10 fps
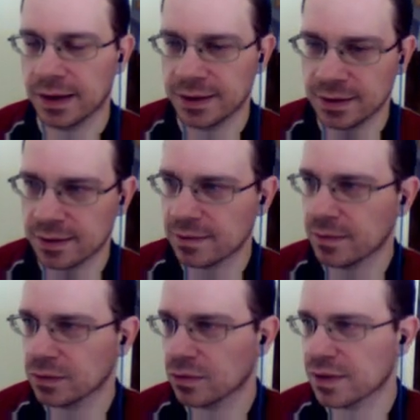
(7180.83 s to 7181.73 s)
I
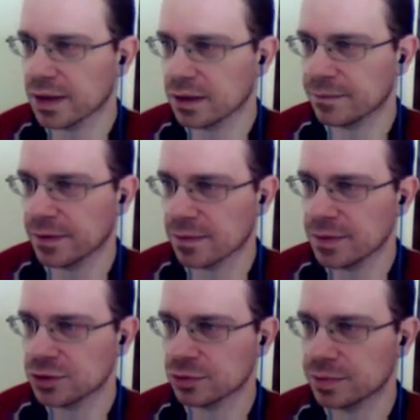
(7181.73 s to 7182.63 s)
didn't want to
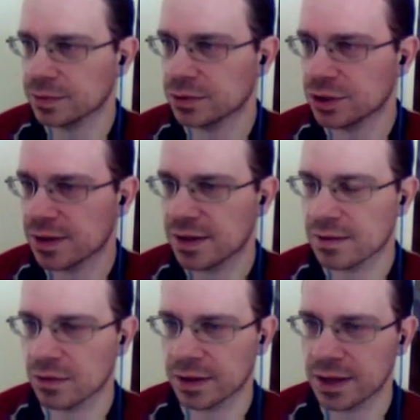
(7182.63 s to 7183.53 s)
sacrifice bishop
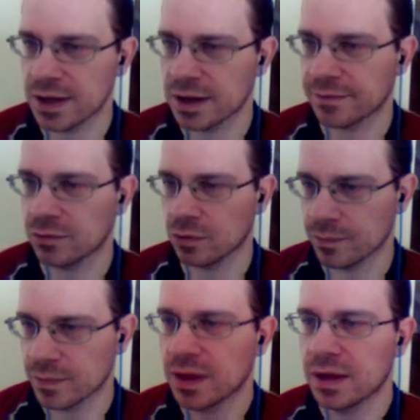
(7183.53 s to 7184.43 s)
g6. Okay, king
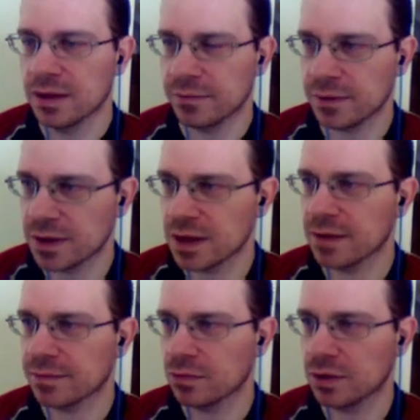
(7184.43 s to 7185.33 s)
f2. With
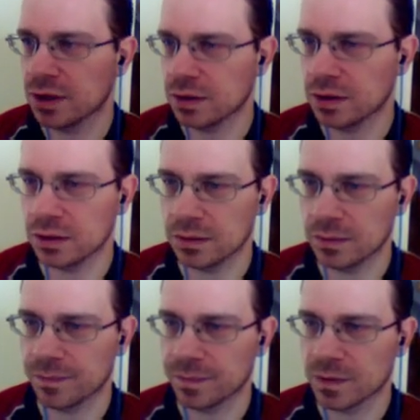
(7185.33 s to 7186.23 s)
king f2, he
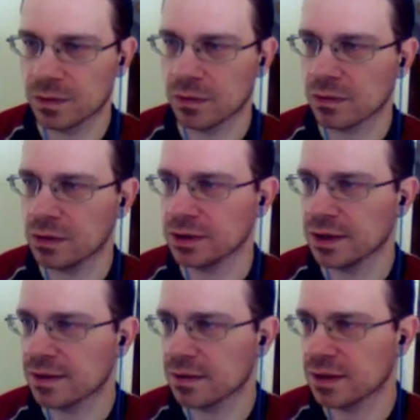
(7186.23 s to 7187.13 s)

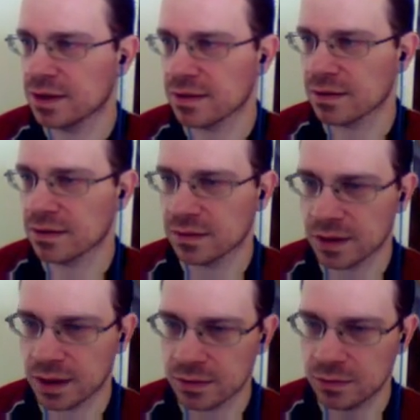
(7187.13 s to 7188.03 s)
consolidates. This is
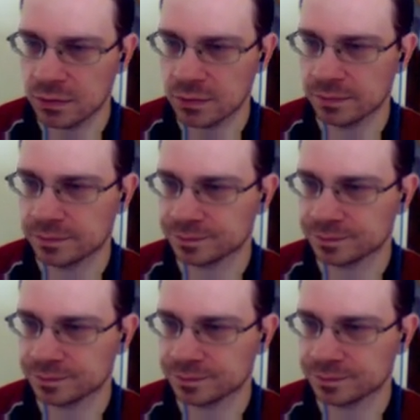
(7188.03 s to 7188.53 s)
not good.